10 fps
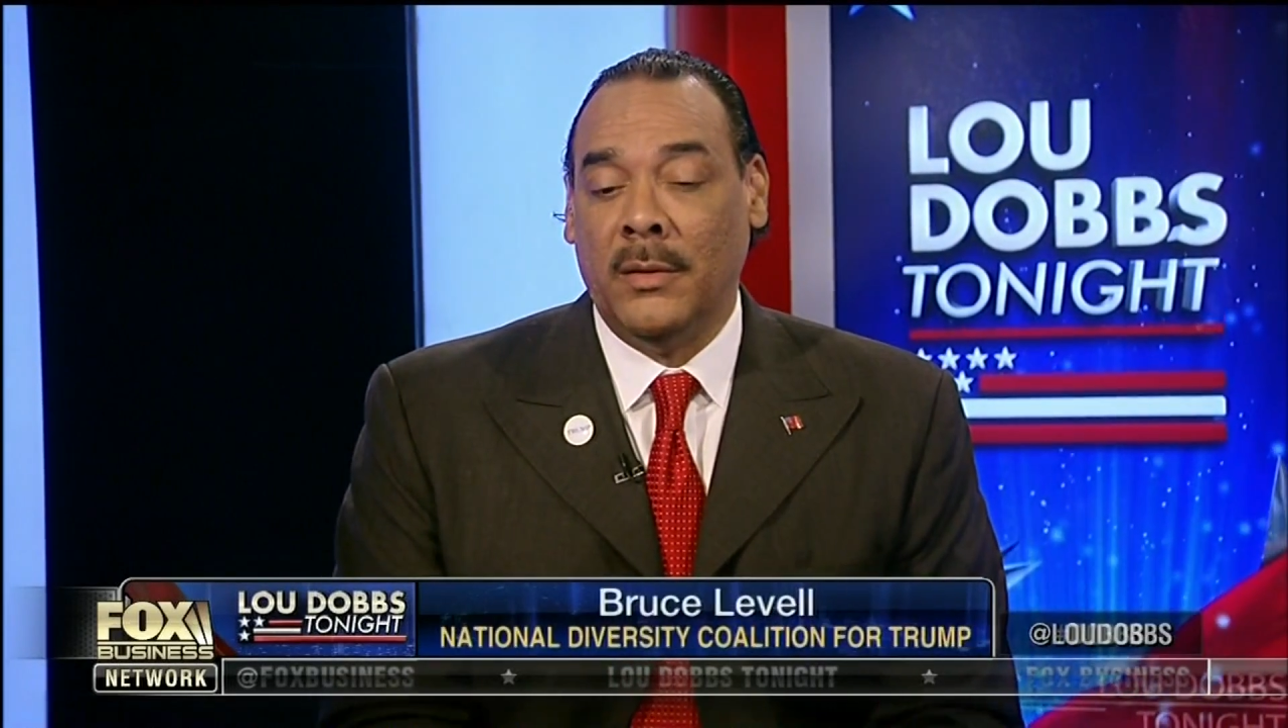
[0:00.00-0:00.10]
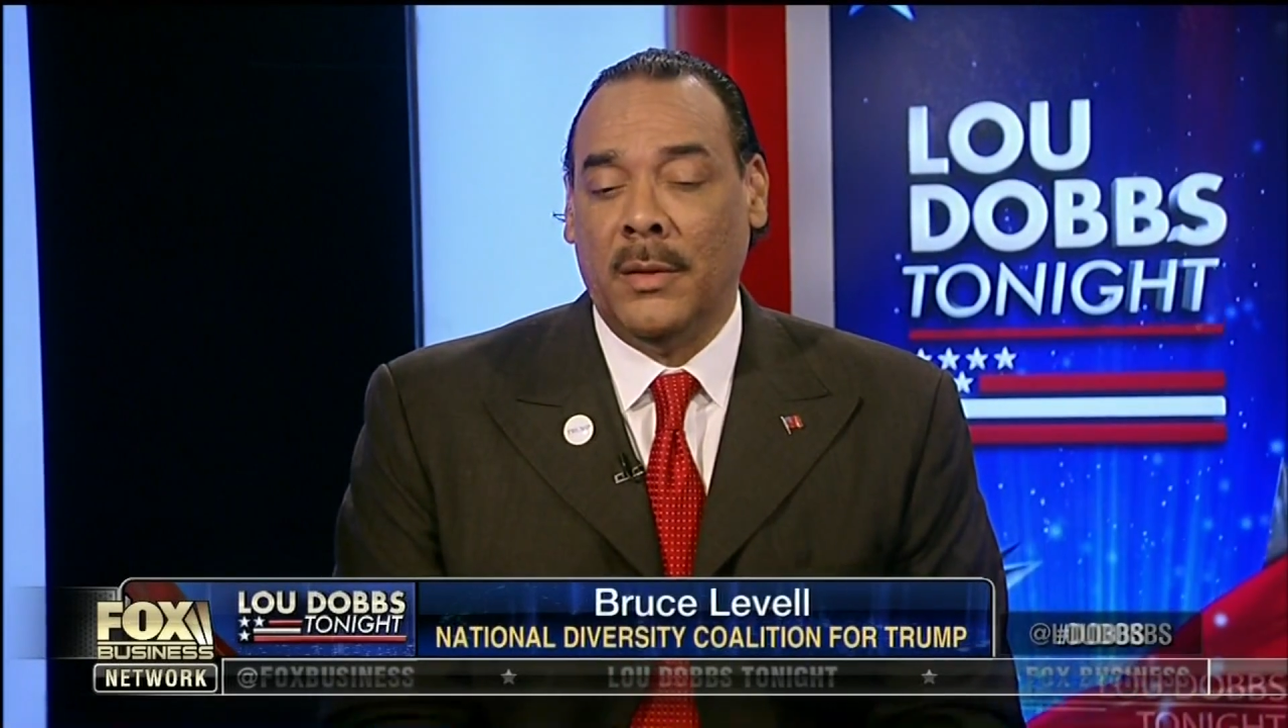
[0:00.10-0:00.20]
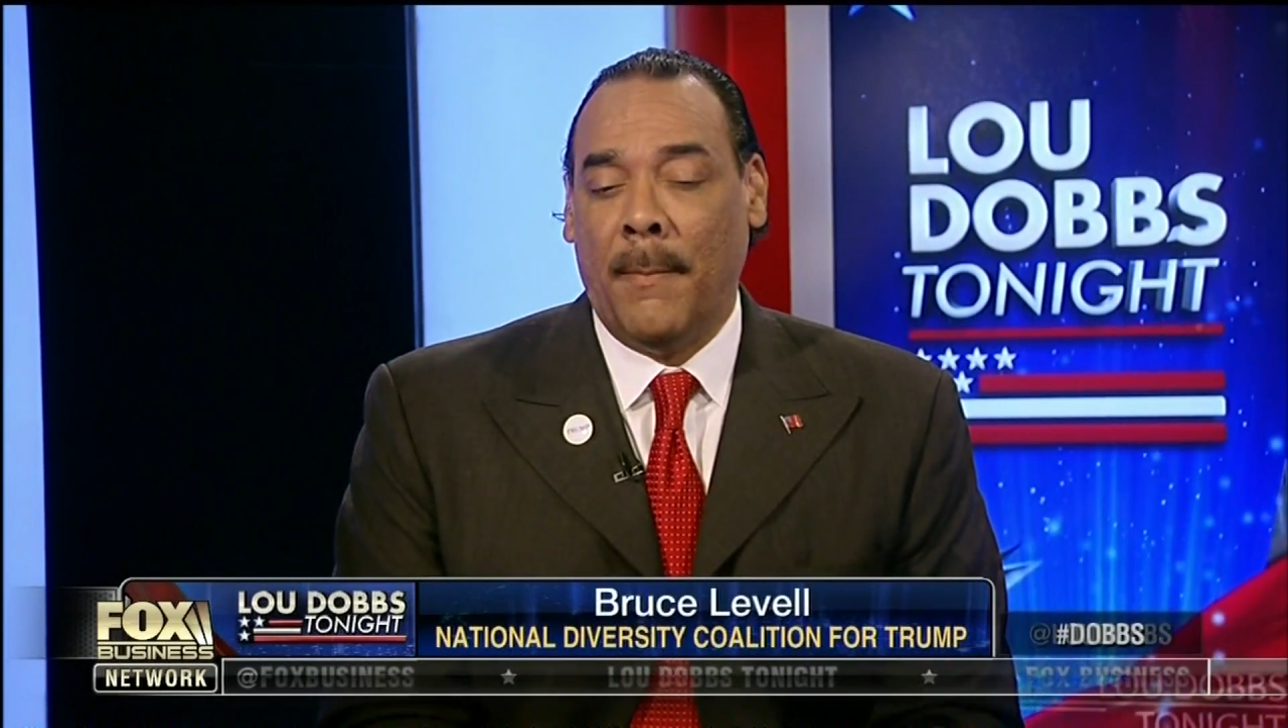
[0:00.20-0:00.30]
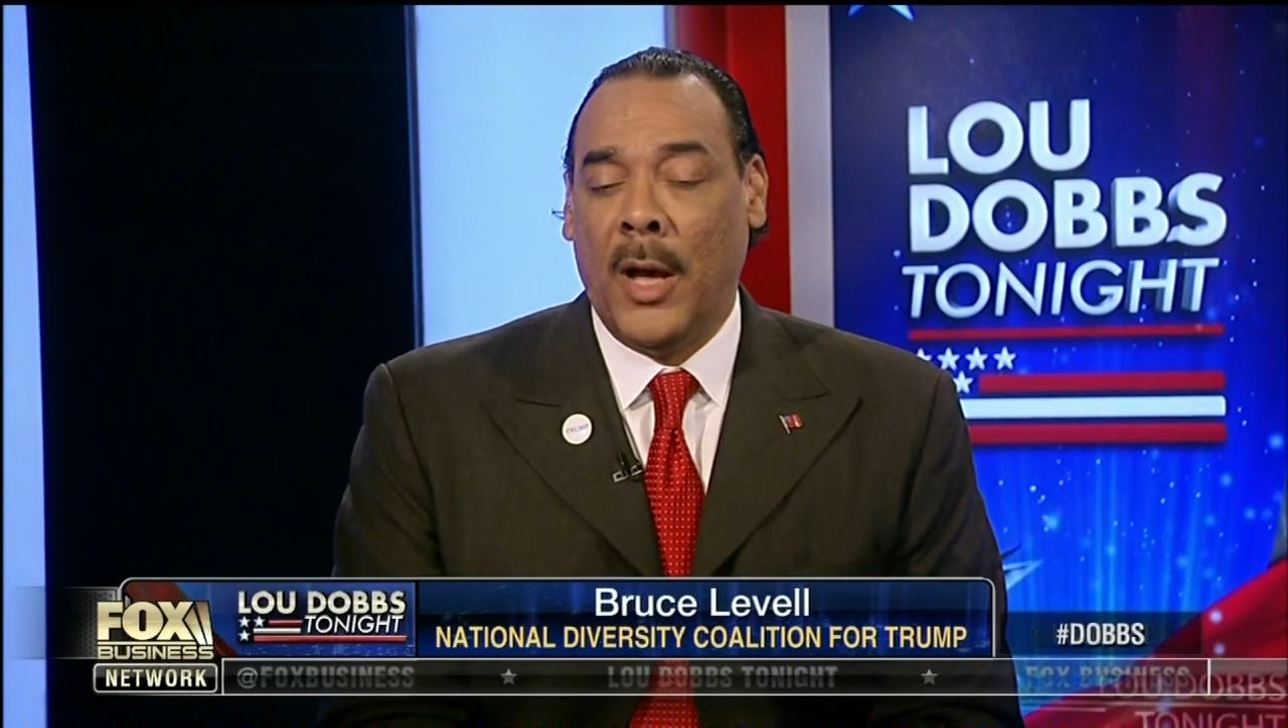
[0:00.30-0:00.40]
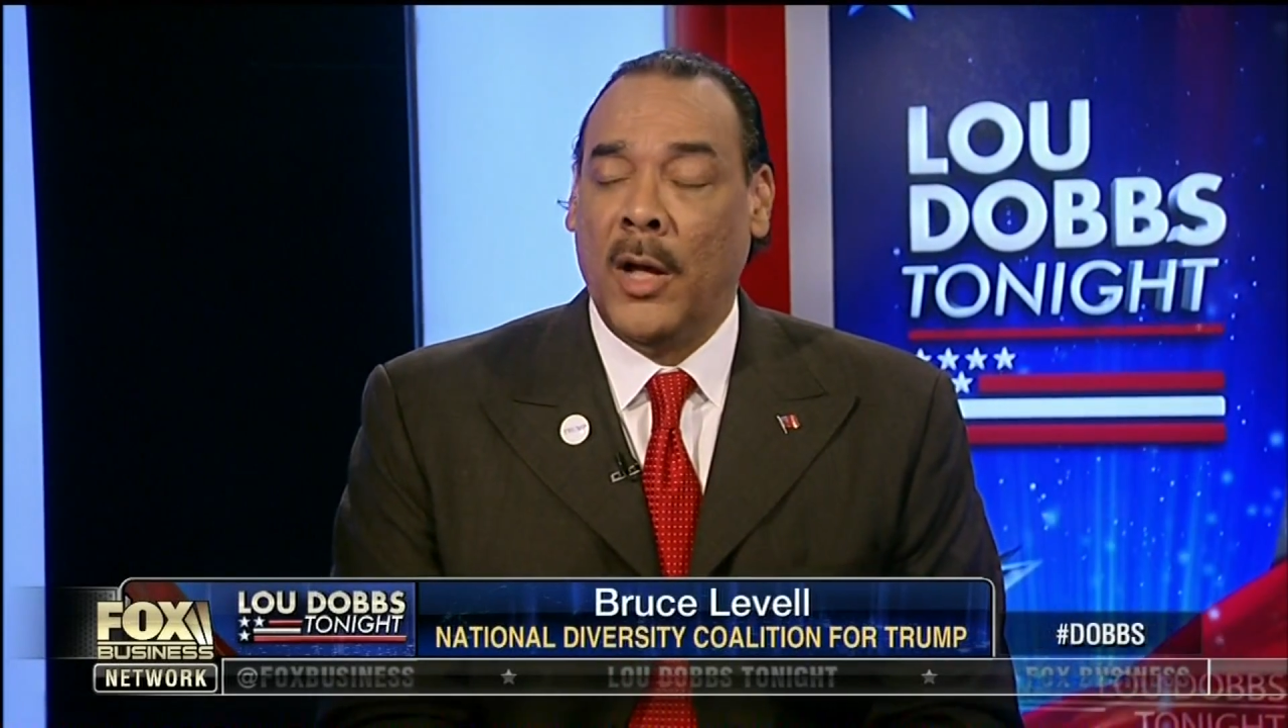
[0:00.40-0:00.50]
the
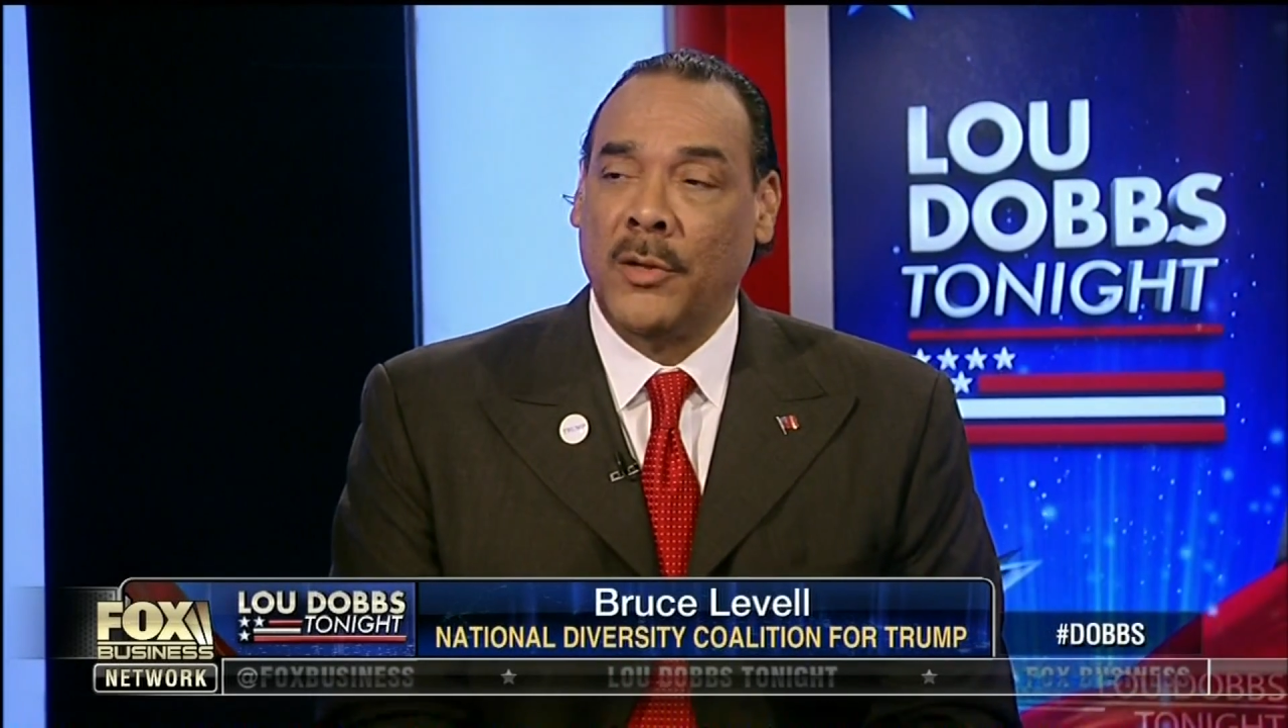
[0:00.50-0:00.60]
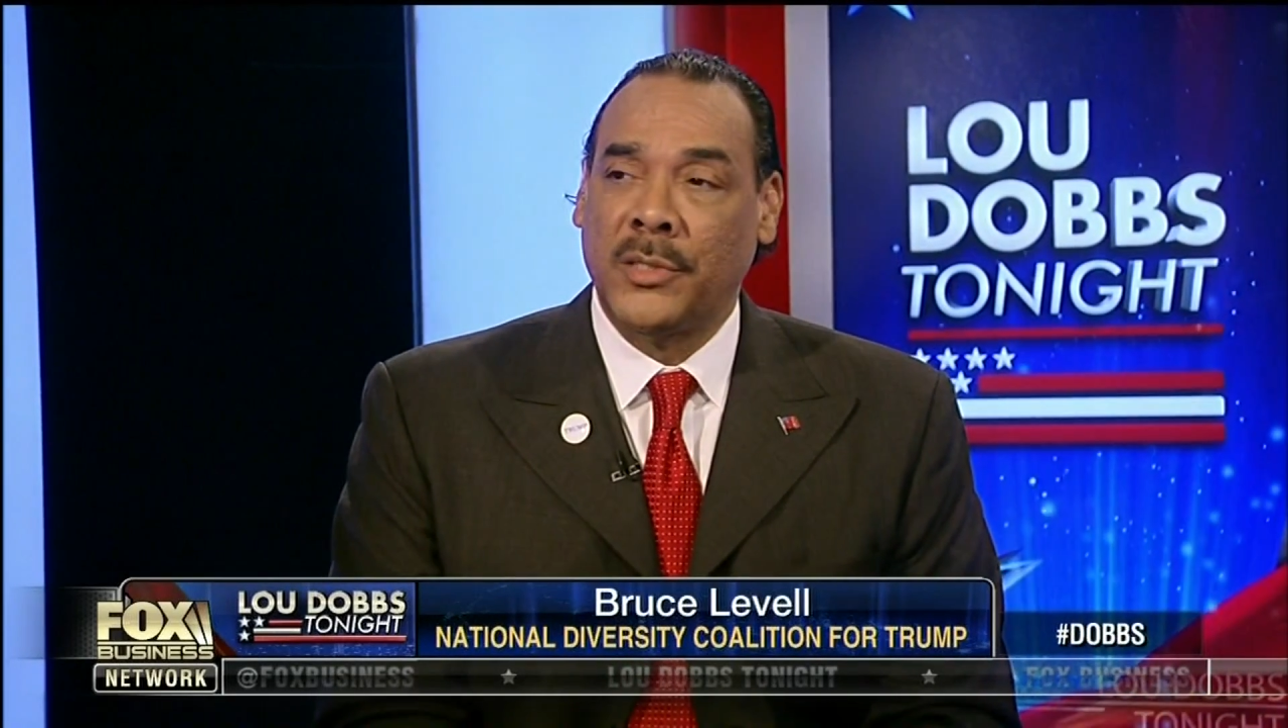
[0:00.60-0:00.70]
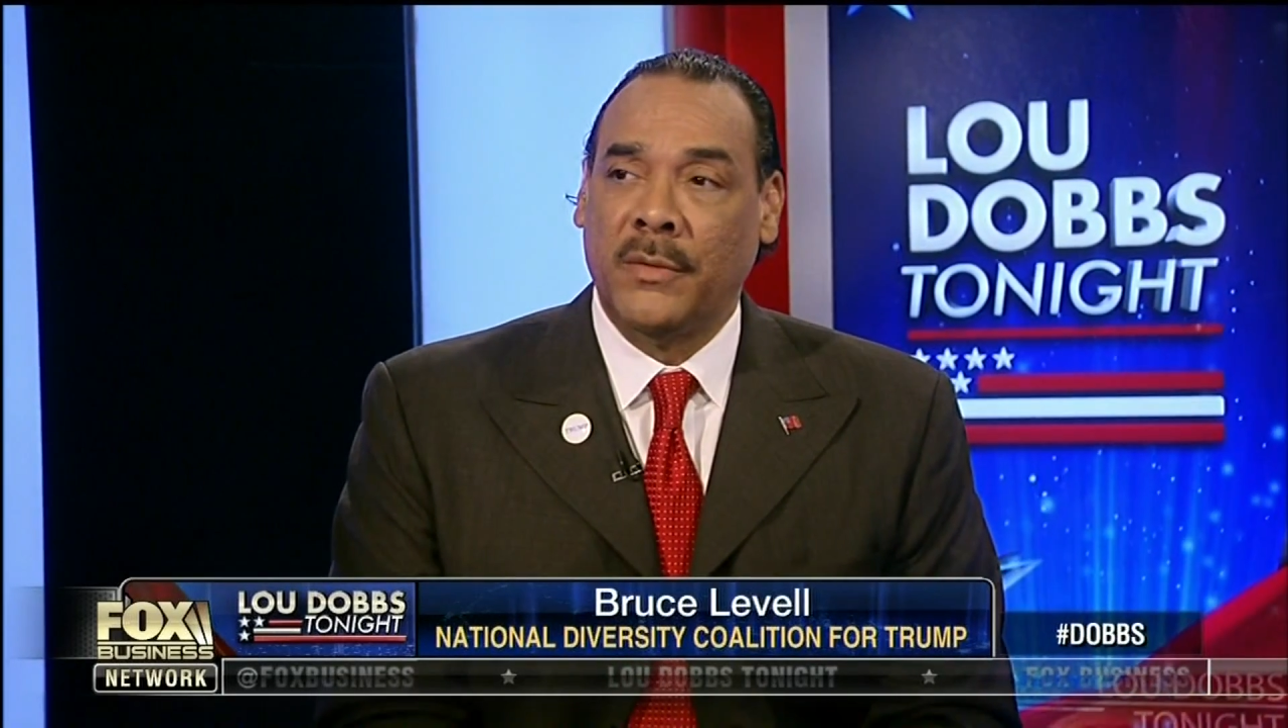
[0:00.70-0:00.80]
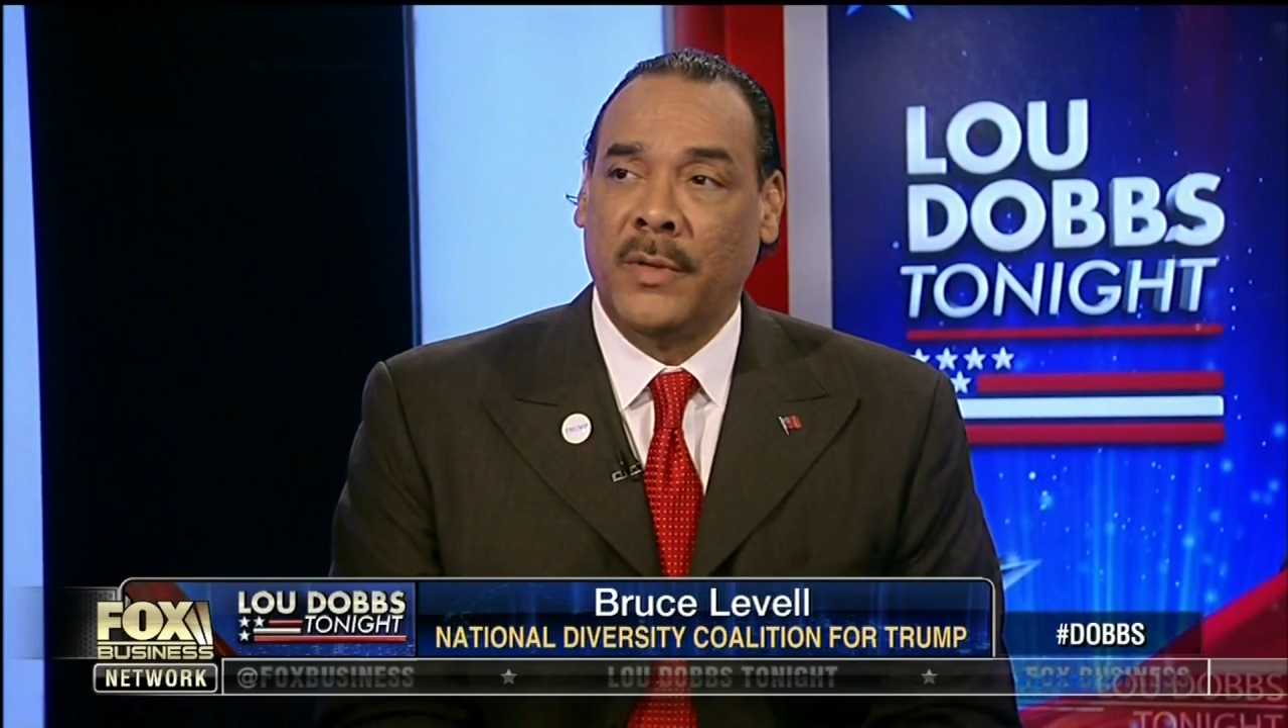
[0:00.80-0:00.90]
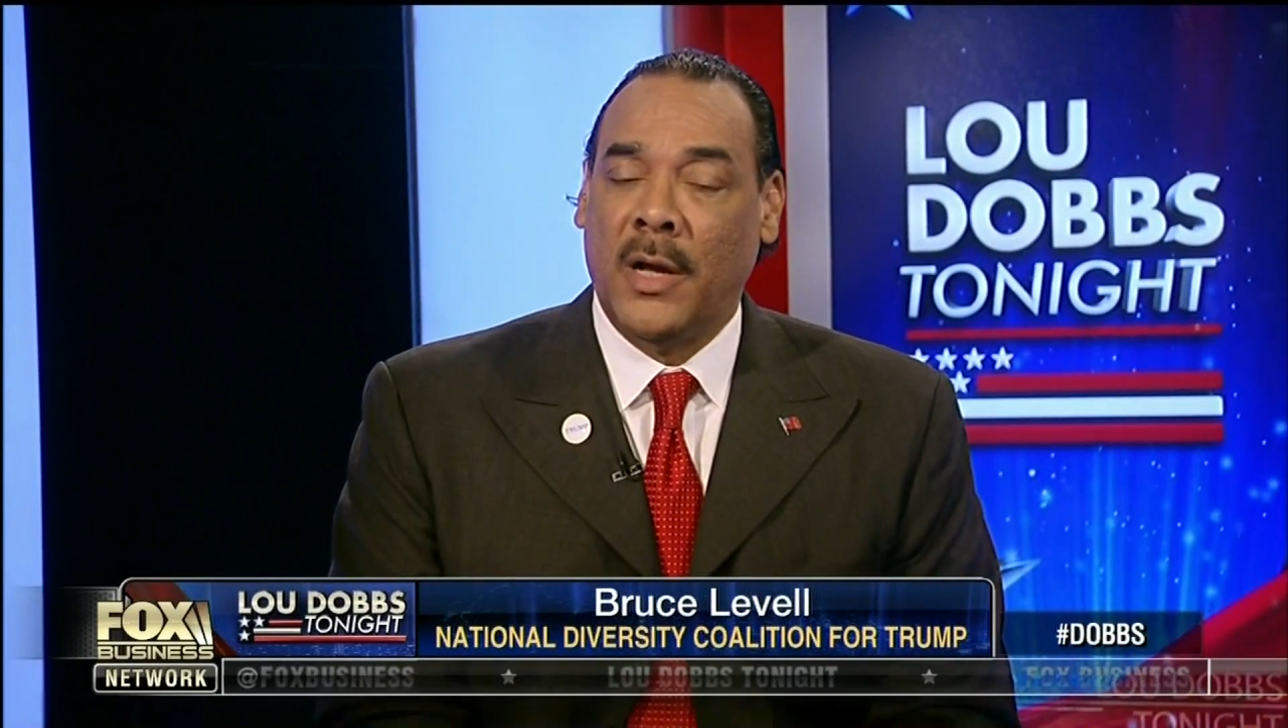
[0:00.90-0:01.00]
pulse of the